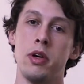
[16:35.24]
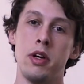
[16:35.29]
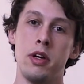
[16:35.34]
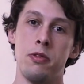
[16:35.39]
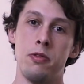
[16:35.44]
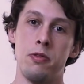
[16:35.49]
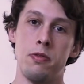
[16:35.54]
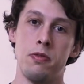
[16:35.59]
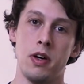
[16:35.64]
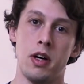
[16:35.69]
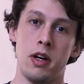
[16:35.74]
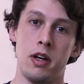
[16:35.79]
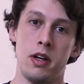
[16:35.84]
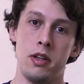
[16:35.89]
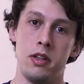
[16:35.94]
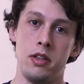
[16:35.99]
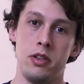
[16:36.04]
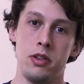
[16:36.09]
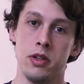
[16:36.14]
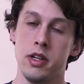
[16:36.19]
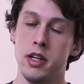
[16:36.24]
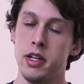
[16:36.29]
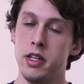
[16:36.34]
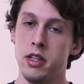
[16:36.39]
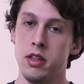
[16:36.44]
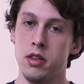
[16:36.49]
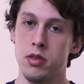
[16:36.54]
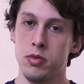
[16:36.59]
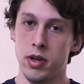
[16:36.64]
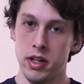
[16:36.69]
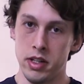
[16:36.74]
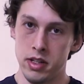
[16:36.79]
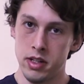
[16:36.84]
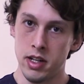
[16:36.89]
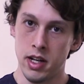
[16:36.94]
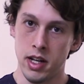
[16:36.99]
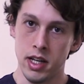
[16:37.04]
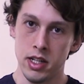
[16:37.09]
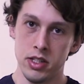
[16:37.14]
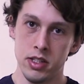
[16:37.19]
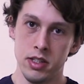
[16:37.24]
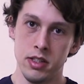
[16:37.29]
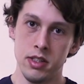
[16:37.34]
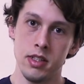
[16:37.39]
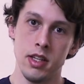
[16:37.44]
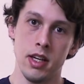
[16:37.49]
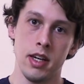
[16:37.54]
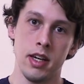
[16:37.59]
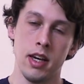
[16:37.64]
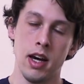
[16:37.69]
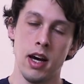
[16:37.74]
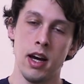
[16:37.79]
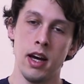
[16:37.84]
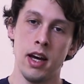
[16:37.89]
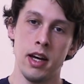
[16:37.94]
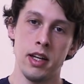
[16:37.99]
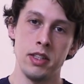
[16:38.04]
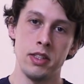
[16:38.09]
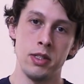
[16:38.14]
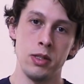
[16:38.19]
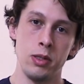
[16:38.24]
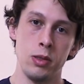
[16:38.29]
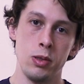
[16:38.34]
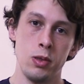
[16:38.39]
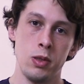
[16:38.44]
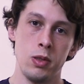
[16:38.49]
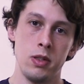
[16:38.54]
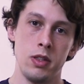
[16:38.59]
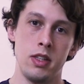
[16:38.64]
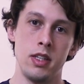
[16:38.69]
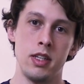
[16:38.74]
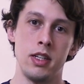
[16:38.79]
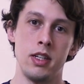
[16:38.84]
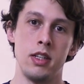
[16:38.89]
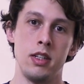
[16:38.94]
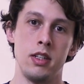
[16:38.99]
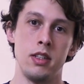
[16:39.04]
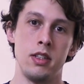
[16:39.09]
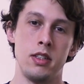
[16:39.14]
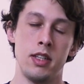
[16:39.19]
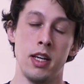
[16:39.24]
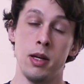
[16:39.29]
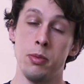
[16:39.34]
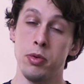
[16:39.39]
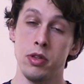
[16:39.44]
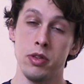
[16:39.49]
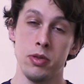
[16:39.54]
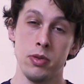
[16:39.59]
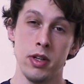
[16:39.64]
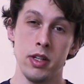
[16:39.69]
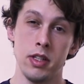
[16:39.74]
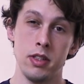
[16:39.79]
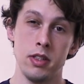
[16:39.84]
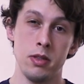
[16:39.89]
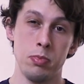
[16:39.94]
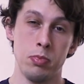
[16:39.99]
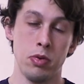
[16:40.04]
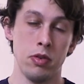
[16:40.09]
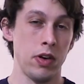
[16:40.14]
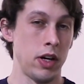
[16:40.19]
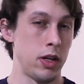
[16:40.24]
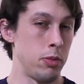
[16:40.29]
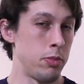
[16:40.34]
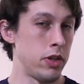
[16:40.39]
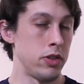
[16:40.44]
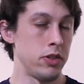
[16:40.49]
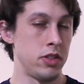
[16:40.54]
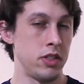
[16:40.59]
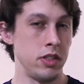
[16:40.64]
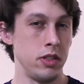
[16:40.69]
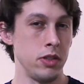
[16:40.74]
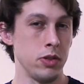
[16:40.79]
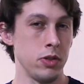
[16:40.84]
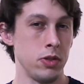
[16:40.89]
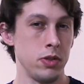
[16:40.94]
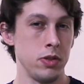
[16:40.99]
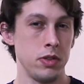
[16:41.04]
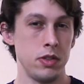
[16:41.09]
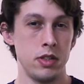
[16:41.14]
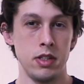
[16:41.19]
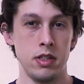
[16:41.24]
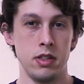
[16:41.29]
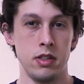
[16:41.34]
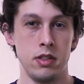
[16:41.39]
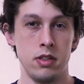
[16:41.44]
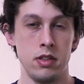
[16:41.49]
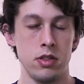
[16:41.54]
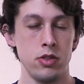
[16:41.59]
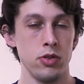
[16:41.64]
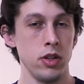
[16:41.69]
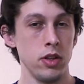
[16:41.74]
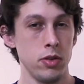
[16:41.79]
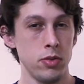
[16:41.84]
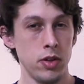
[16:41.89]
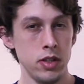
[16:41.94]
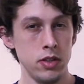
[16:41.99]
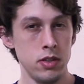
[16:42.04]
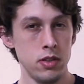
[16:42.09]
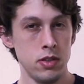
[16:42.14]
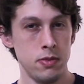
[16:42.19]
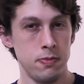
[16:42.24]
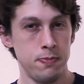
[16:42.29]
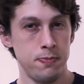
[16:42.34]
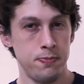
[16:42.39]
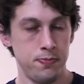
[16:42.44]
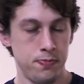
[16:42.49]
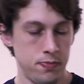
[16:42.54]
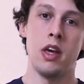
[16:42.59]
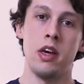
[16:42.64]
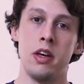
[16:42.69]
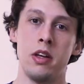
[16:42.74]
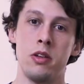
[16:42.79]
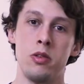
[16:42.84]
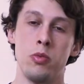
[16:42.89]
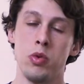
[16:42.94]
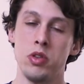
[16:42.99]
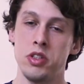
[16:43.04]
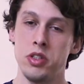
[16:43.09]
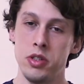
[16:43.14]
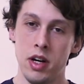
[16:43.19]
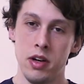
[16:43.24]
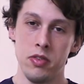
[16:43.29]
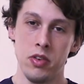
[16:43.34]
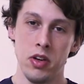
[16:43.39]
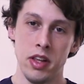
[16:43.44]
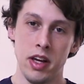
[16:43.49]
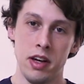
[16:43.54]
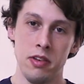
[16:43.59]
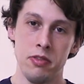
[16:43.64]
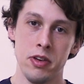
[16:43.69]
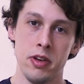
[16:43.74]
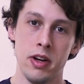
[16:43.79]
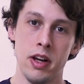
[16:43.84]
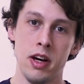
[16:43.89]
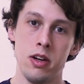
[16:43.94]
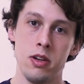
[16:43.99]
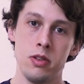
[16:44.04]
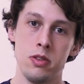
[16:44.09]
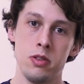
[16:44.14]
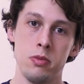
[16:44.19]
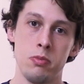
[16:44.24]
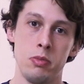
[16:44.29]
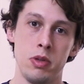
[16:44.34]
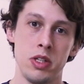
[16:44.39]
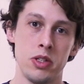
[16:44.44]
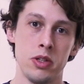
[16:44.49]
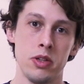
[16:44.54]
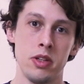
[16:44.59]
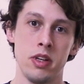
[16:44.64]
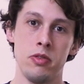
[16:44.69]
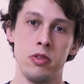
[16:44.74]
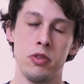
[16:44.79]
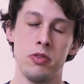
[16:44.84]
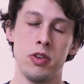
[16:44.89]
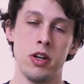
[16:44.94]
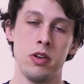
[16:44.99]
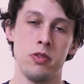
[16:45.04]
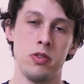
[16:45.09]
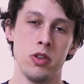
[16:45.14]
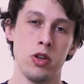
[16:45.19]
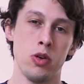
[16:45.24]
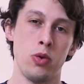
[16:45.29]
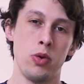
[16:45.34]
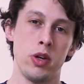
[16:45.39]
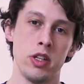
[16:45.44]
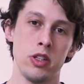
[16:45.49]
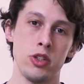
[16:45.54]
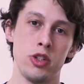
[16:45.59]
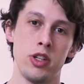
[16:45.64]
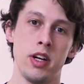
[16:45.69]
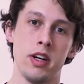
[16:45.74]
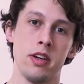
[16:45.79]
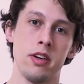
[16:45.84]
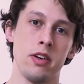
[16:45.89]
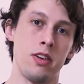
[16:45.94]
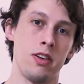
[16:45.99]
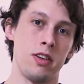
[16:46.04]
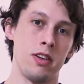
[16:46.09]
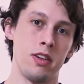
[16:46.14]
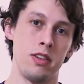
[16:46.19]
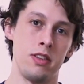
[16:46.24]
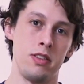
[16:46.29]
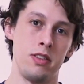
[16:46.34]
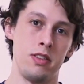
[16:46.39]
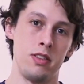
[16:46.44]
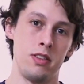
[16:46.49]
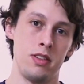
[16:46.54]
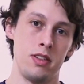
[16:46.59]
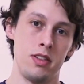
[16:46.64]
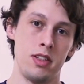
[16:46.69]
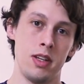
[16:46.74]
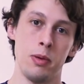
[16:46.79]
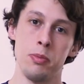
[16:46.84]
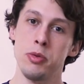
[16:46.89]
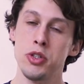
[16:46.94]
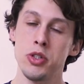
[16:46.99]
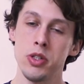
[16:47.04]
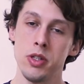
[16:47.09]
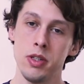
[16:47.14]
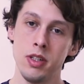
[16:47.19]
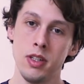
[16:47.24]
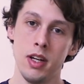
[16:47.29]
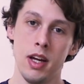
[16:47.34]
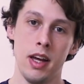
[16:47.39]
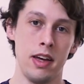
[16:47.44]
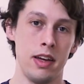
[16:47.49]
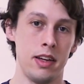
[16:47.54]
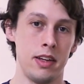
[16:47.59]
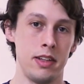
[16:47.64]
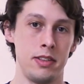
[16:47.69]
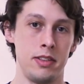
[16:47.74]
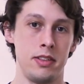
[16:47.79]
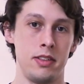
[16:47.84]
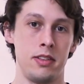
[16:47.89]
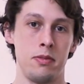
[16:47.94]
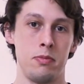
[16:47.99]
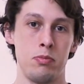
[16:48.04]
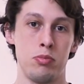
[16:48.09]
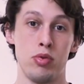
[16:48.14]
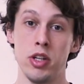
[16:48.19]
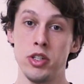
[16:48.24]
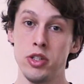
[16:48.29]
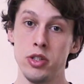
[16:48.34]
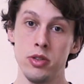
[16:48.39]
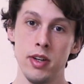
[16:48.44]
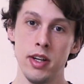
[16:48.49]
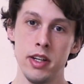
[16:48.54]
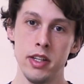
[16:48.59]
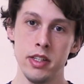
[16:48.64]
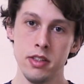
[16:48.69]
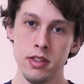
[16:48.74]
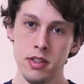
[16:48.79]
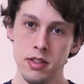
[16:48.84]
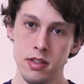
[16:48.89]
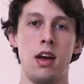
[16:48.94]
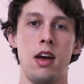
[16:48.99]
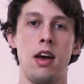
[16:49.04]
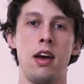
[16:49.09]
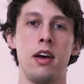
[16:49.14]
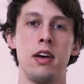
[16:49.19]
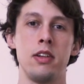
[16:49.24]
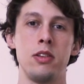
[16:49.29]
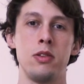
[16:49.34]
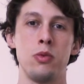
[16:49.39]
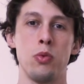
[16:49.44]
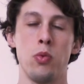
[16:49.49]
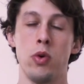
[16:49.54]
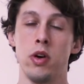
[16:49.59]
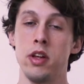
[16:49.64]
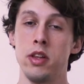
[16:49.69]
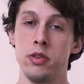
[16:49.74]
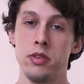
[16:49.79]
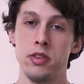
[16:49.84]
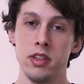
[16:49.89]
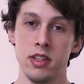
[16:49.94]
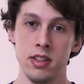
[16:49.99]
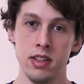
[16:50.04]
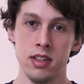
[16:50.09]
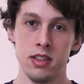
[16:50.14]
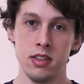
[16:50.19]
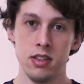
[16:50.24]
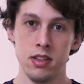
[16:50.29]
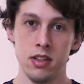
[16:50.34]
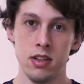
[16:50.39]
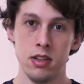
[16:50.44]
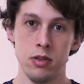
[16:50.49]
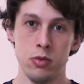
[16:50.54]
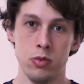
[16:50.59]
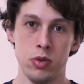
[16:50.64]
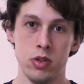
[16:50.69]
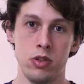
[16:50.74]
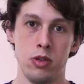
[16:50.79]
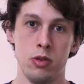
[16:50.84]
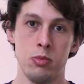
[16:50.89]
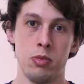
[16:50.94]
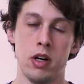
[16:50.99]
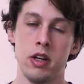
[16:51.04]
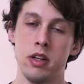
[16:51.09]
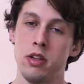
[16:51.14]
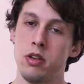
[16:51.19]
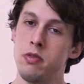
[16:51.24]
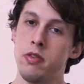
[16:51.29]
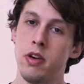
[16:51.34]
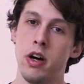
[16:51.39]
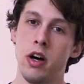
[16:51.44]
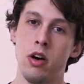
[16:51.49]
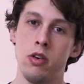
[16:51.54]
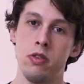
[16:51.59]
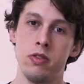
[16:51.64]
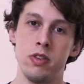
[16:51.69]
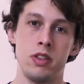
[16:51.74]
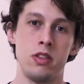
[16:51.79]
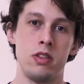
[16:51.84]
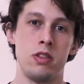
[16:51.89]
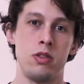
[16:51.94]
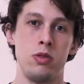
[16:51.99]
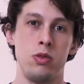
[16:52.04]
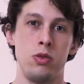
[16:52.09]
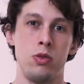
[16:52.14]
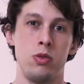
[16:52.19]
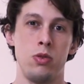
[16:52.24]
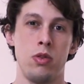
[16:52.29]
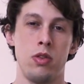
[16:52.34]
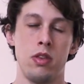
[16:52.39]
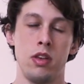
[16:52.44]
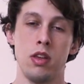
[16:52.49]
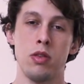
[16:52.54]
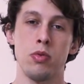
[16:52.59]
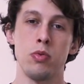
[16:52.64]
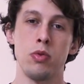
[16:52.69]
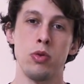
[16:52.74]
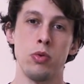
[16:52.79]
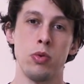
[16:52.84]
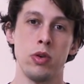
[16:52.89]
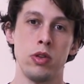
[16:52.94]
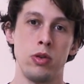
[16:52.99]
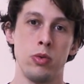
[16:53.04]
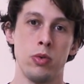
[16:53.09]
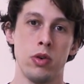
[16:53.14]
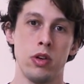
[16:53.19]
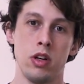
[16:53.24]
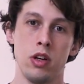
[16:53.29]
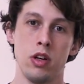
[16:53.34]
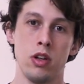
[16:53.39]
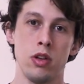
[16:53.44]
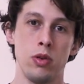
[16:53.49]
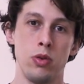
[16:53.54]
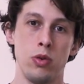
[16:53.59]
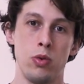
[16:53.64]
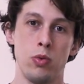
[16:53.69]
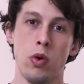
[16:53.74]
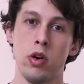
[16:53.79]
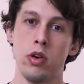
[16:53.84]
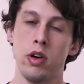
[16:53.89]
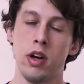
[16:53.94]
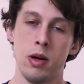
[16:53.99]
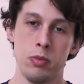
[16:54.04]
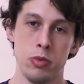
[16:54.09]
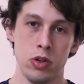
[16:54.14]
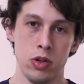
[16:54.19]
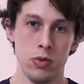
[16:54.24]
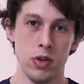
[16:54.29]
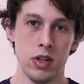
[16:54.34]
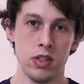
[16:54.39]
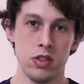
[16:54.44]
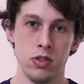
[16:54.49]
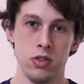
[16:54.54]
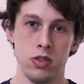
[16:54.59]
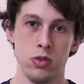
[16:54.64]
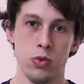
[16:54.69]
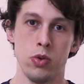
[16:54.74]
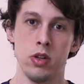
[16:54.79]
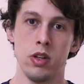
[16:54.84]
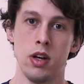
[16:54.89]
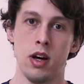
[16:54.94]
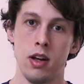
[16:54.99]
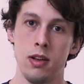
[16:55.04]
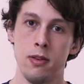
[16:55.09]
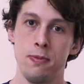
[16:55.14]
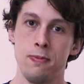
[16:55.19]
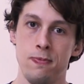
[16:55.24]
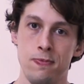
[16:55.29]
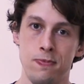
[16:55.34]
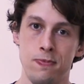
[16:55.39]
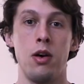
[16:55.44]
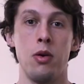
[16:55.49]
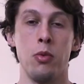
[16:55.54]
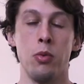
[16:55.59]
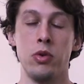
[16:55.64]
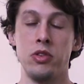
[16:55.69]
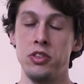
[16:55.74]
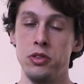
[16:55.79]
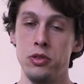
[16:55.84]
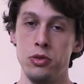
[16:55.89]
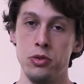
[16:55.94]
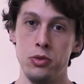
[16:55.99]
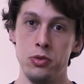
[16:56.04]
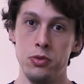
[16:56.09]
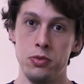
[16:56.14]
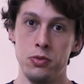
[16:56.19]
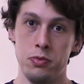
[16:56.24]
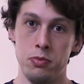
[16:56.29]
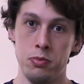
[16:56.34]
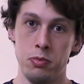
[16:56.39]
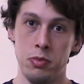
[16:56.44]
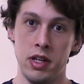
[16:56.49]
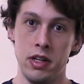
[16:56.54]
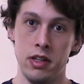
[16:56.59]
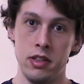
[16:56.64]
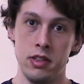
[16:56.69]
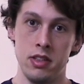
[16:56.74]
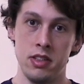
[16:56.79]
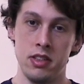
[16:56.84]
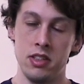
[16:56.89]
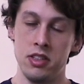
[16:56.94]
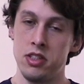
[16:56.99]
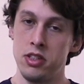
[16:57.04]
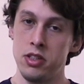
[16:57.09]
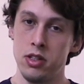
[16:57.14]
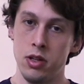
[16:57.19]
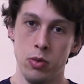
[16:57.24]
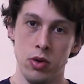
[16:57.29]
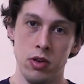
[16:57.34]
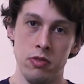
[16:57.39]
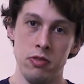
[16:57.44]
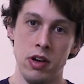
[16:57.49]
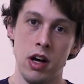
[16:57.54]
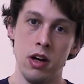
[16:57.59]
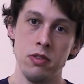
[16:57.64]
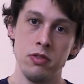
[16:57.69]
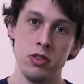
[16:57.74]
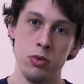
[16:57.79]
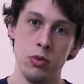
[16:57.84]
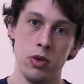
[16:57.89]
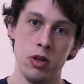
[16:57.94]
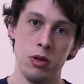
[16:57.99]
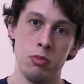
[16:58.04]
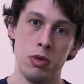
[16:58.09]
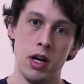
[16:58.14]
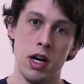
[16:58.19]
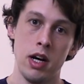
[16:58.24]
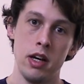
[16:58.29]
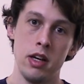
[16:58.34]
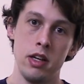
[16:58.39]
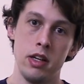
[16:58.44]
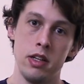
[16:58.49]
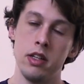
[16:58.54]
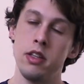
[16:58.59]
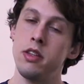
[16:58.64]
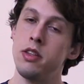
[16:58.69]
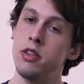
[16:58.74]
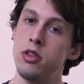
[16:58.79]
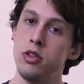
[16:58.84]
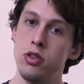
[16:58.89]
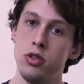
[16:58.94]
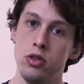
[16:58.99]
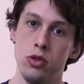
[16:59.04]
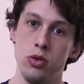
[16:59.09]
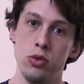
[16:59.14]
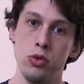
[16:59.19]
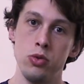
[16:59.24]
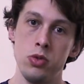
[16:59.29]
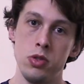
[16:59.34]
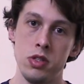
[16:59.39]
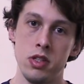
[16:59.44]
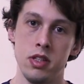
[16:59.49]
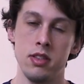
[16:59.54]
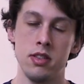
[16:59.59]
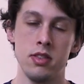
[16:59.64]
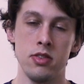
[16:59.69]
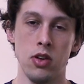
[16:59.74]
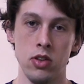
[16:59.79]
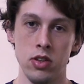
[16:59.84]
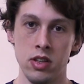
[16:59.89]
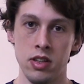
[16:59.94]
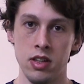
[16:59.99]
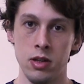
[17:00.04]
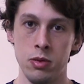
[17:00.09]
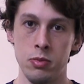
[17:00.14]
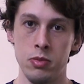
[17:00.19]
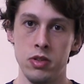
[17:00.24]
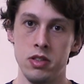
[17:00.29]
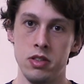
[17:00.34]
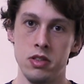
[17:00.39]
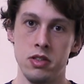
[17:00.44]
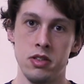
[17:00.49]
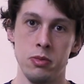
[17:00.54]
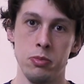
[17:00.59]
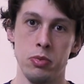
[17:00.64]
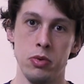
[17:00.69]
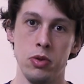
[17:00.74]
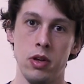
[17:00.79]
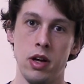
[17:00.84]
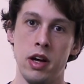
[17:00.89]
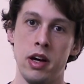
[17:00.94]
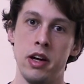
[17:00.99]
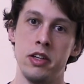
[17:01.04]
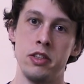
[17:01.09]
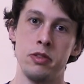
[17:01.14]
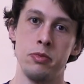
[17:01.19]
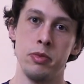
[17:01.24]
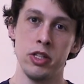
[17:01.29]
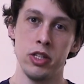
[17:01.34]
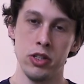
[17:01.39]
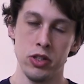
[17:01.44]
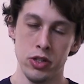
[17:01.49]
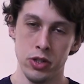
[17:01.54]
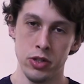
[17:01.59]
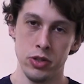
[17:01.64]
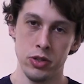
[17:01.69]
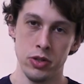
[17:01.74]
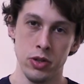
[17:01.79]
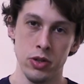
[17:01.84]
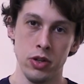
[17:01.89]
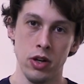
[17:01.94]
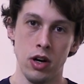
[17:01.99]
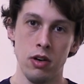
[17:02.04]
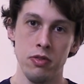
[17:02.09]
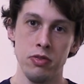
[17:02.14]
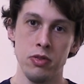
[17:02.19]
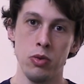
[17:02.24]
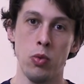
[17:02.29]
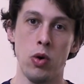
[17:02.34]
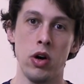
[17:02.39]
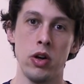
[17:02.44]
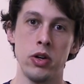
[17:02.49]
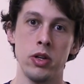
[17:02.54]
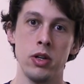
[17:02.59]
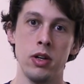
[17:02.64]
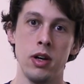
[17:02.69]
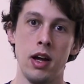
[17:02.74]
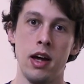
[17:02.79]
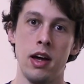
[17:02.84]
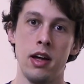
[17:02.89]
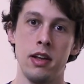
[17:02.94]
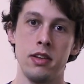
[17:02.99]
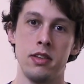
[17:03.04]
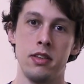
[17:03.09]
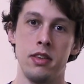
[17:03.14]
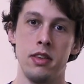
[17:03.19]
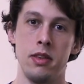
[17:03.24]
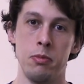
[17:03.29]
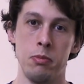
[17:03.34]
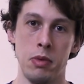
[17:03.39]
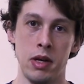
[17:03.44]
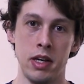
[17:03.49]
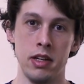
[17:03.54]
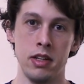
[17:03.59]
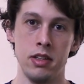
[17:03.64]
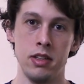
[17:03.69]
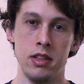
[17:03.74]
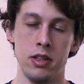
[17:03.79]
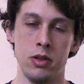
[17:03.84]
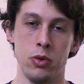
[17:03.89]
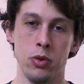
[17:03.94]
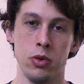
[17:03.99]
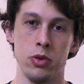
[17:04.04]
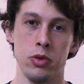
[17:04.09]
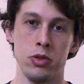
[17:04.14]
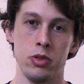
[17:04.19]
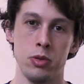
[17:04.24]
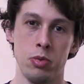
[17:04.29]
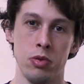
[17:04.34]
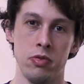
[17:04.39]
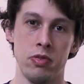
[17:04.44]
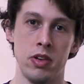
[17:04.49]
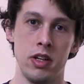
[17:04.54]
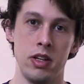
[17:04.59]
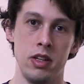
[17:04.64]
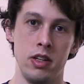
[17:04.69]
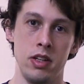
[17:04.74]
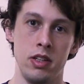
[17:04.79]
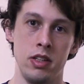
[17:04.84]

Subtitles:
if you're getting threaded connections like I had to, the tapered threads provide a better seal than straight threads. And once you have all that figured out, make sure to give your valve a quick check on temperature and pressure ratings. And one other thing to consider when you're buying your valve is to think through whether you want to include water hammer arresters or not. Once you've made the decision on what valves you want to buy and use, installing them is as simple as making sure you turn off the water at the main in order to prevent